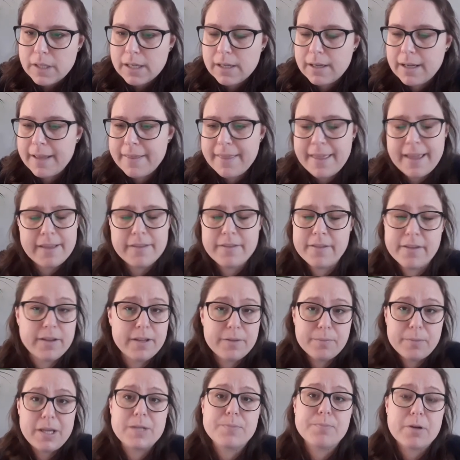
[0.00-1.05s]

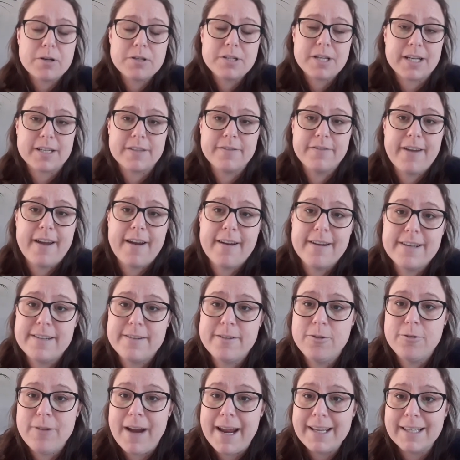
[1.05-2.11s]
these projects
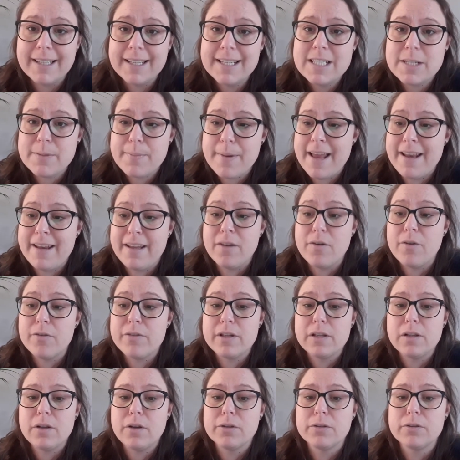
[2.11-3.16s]
vary greatly depending on
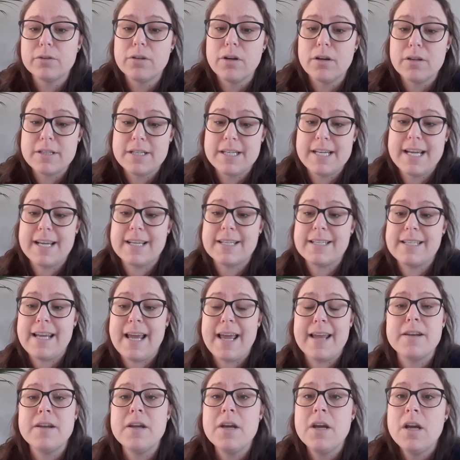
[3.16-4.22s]
the local context
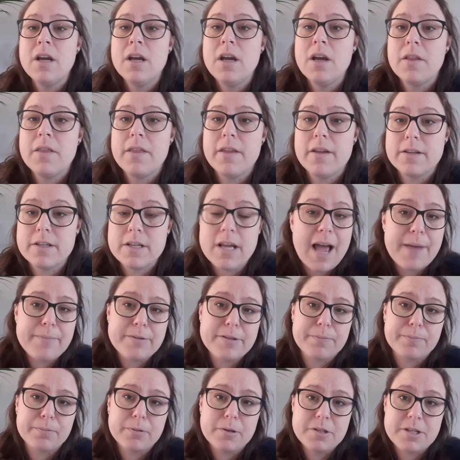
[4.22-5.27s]
and the
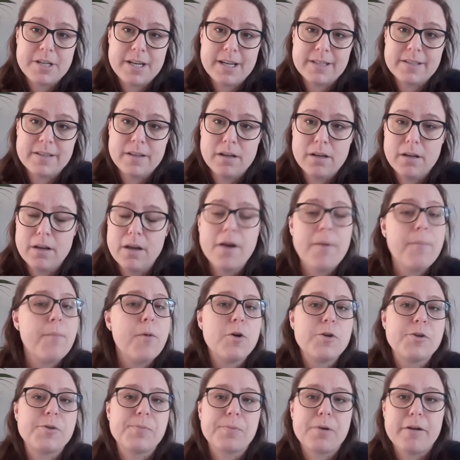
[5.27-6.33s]
types of projects that are
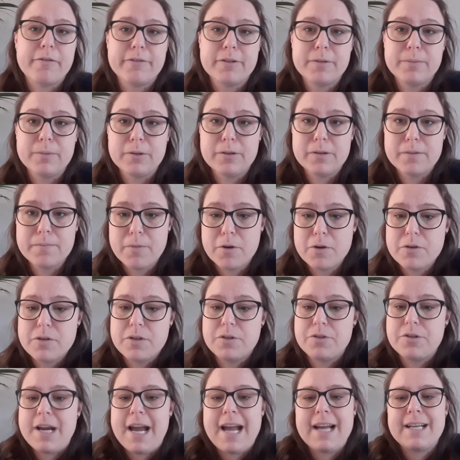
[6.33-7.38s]
most profitable and most
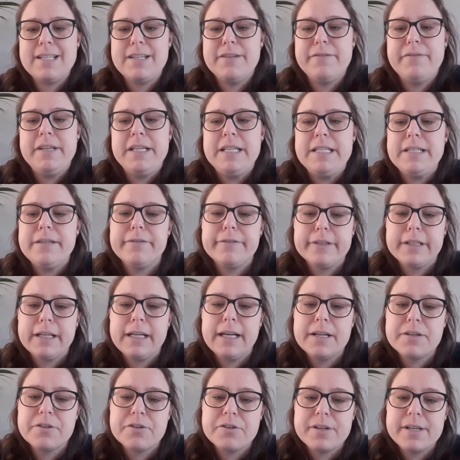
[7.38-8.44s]
attractive in different
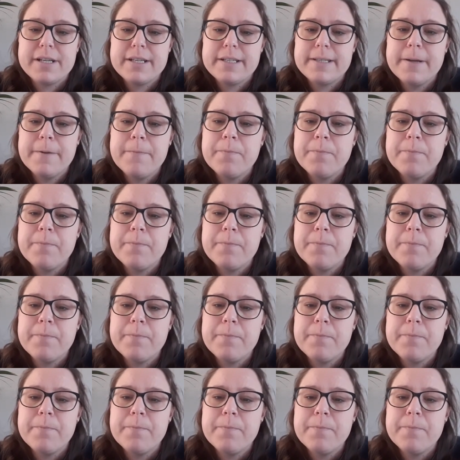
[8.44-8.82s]
countries.